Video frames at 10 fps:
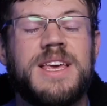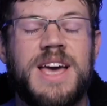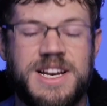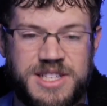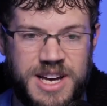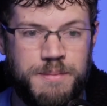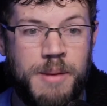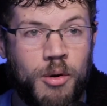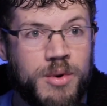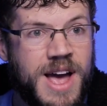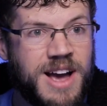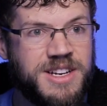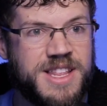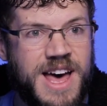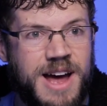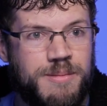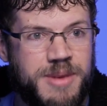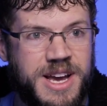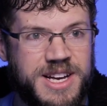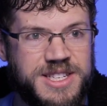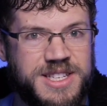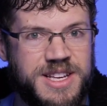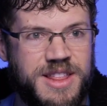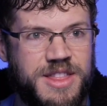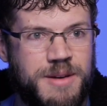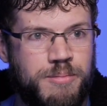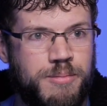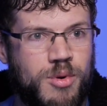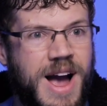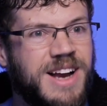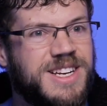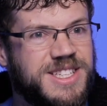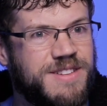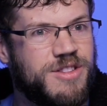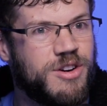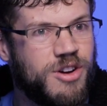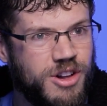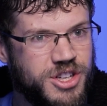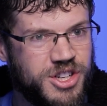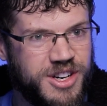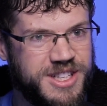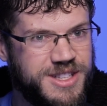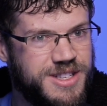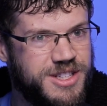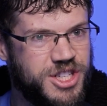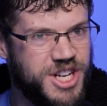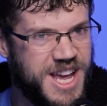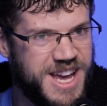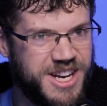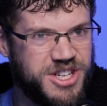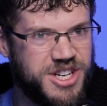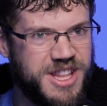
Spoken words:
Yes, and people react to that because the practice of their culture has changed.